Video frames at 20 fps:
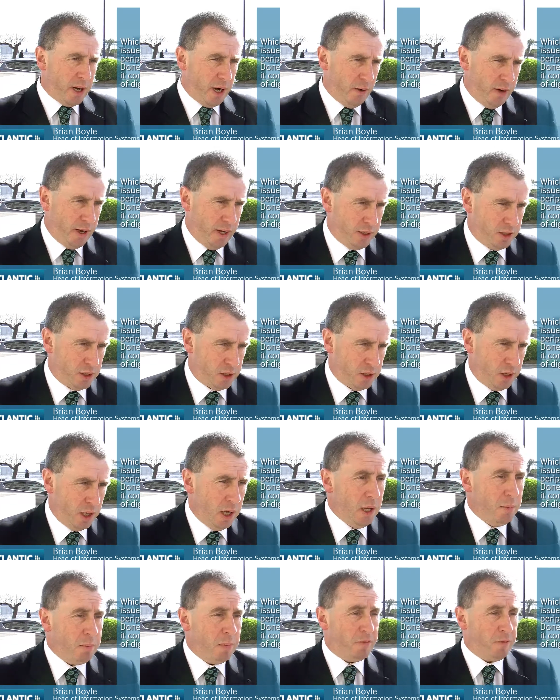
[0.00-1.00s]
areas
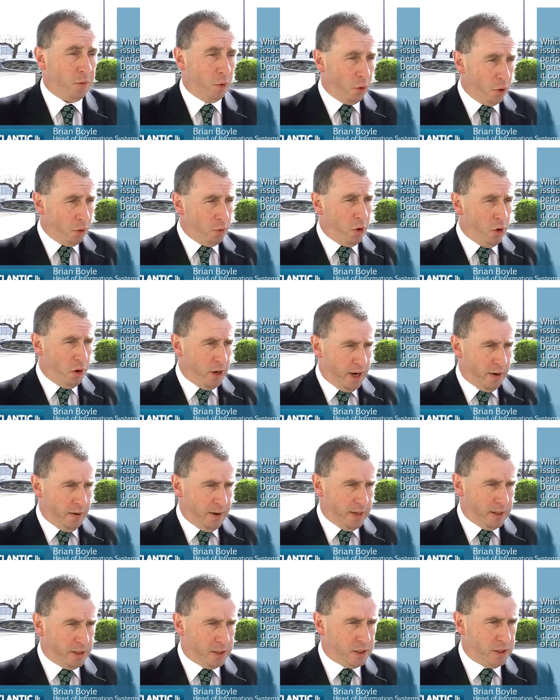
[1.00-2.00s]
before rural
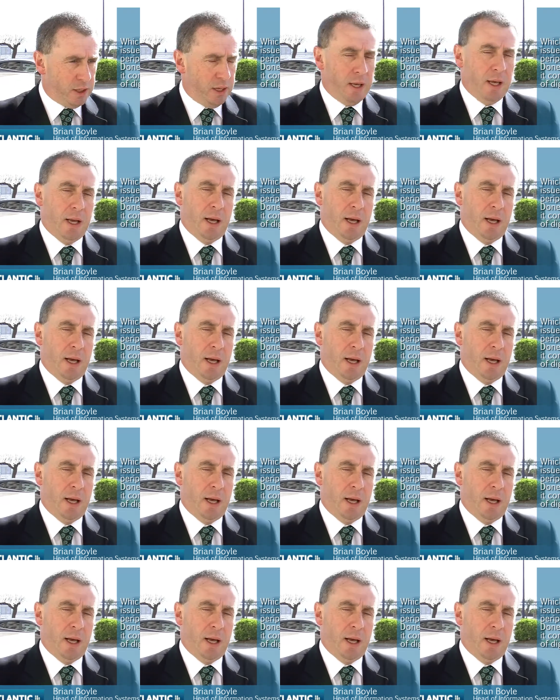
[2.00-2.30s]
areas.